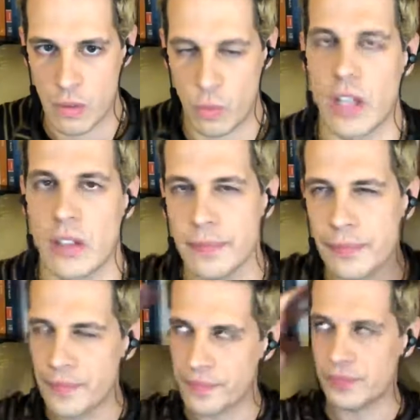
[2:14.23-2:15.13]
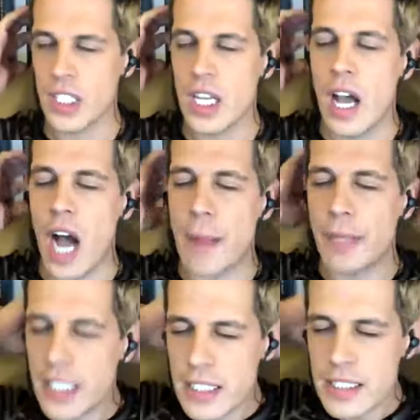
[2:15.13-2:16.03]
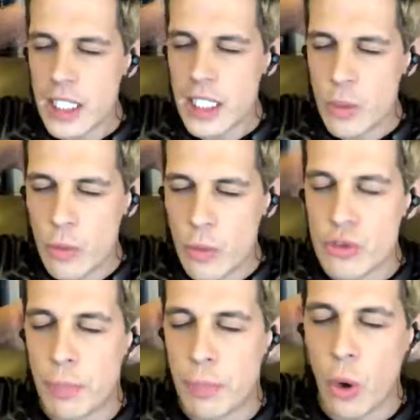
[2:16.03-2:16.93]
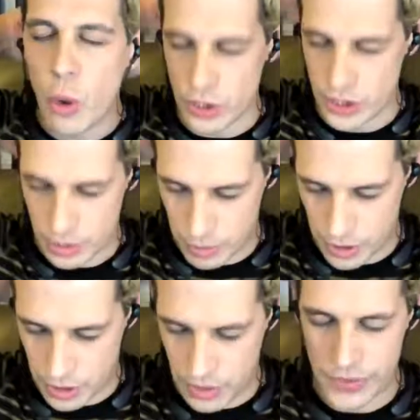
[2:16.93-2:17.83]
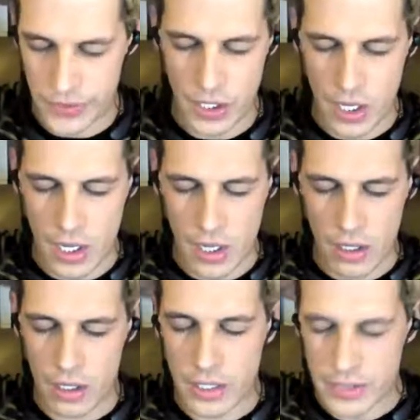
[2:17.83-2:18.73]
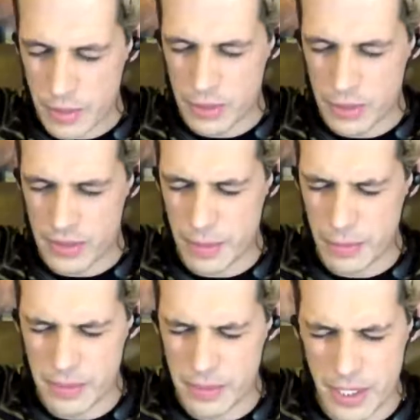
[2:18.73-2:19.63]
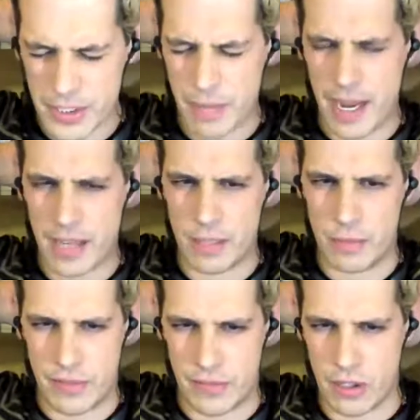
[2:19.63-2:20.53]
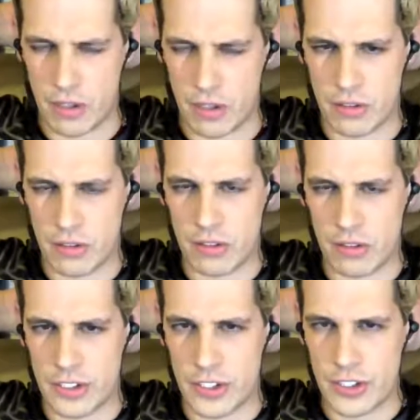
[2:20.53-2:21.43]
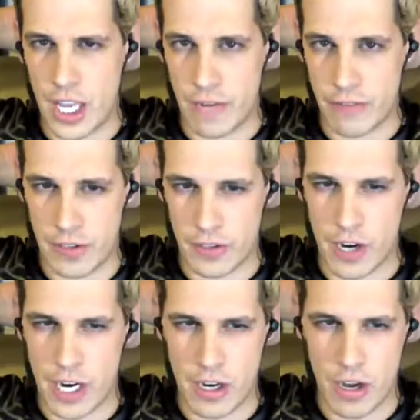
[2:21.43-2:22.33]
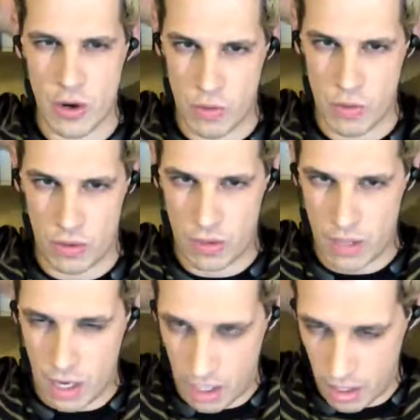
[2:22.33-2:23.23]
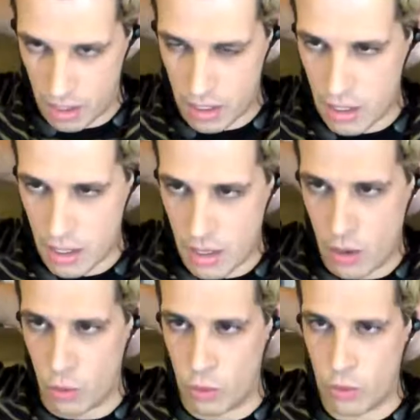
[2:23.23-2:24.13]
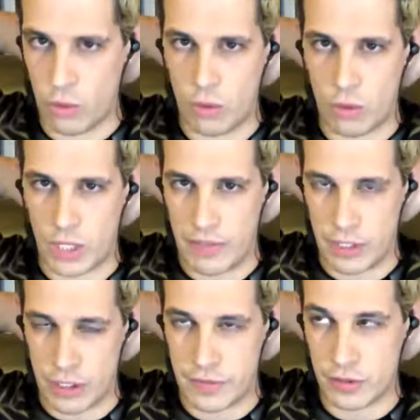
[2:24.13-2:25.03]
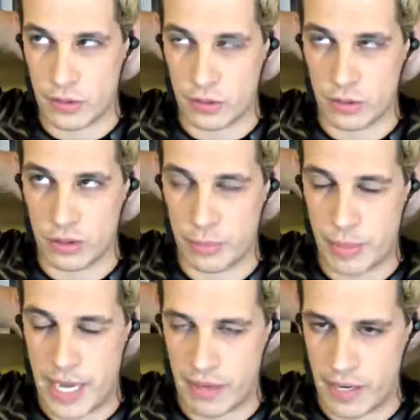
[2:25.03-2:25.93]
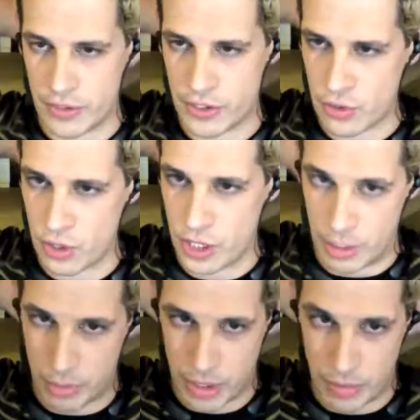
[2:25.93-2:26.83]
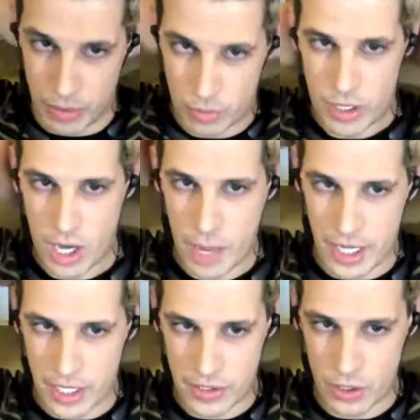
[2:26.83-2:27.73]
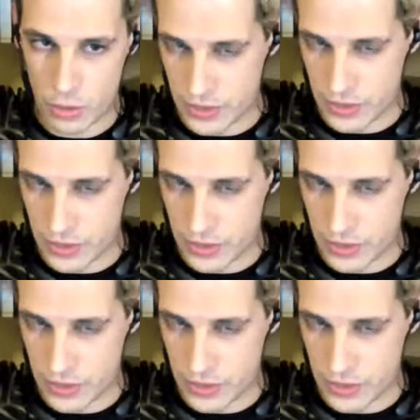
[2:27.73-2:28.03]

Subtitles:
well, I'm going to tell you what was reported, because some people sometimes get mad at me for not saying everything that I know or giving the full background story. But when I make a deal with